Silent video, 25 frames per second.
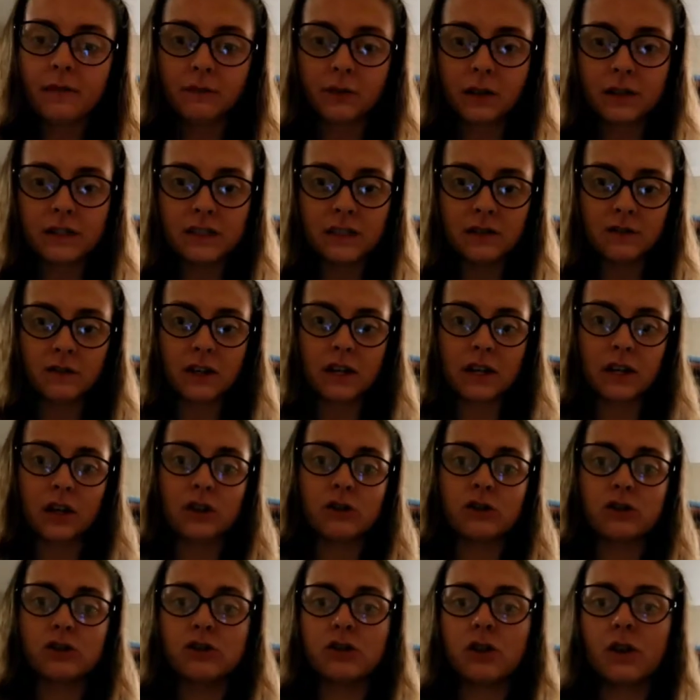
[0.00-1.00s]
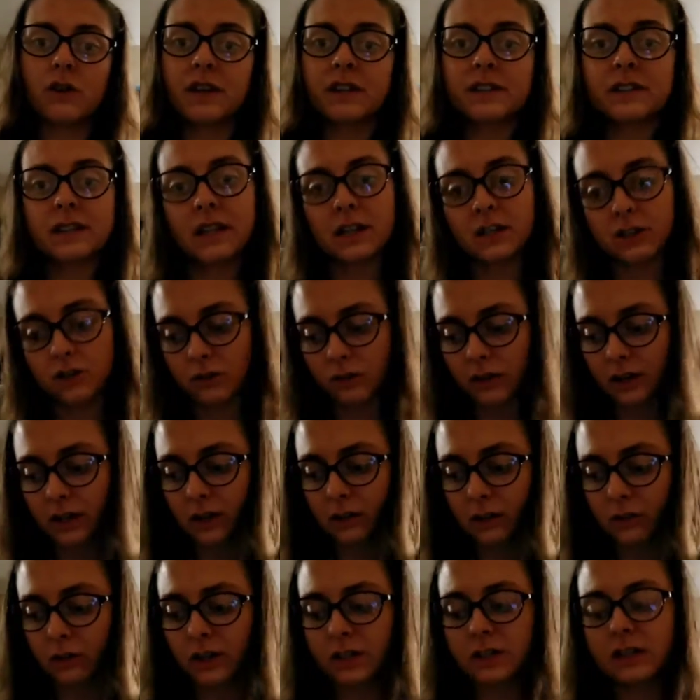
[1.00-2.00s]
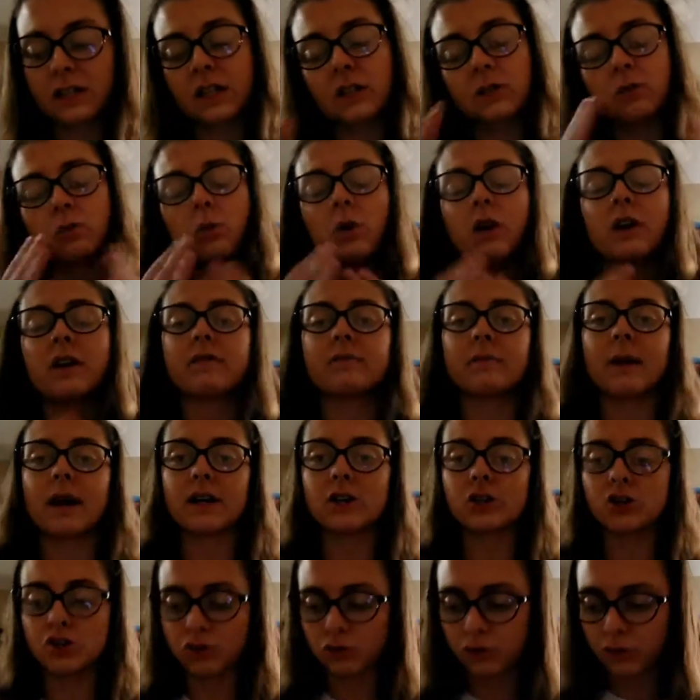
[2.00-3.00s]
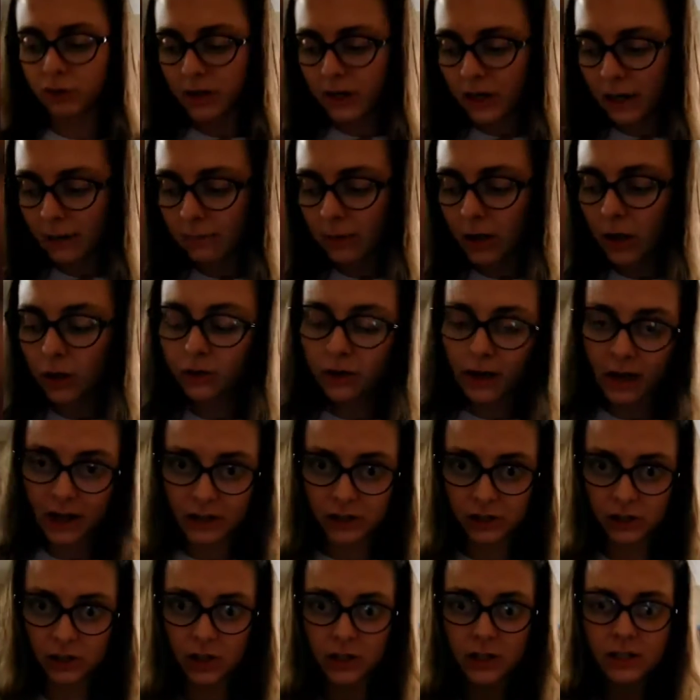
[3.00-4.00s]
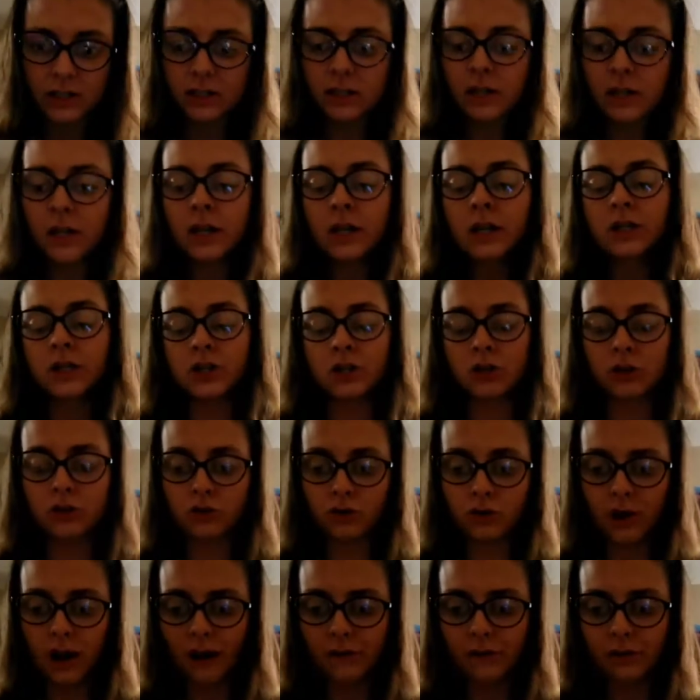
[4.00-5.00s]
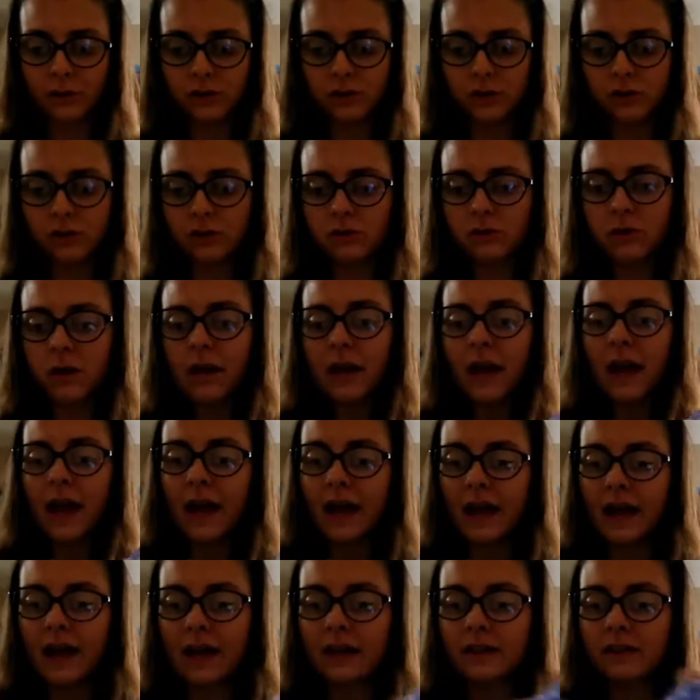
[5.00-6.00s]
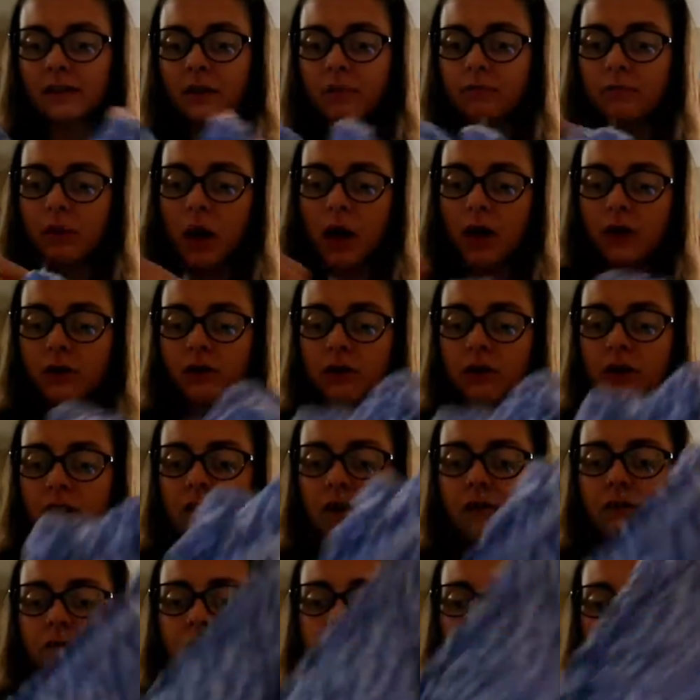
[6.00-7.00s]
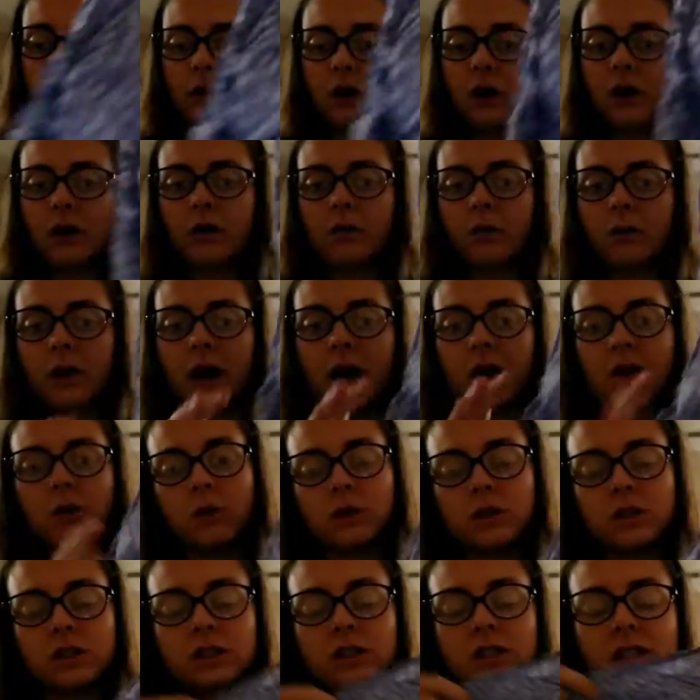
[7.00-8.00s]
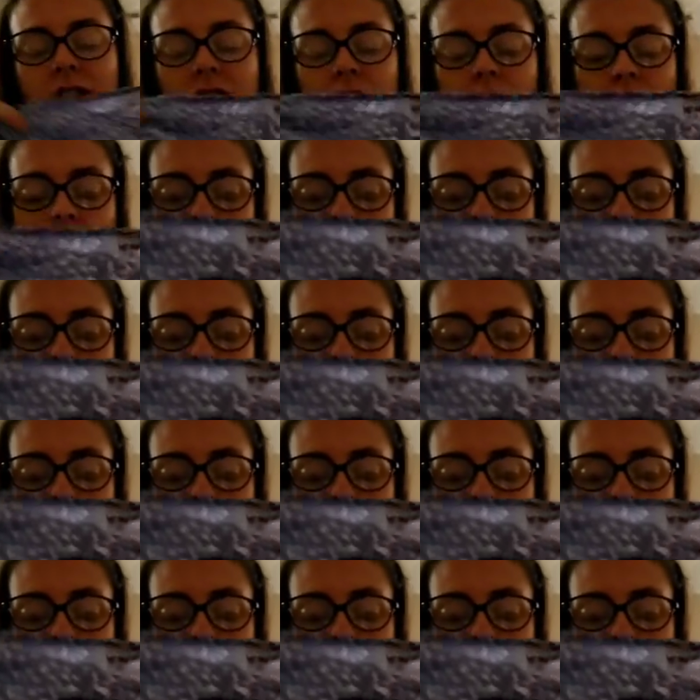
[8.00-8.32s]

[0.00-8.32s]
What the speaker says: Frenzy videos, you know that Santorini, Greece is one of my dream locations to travel to, and the model in the photo when I ordered this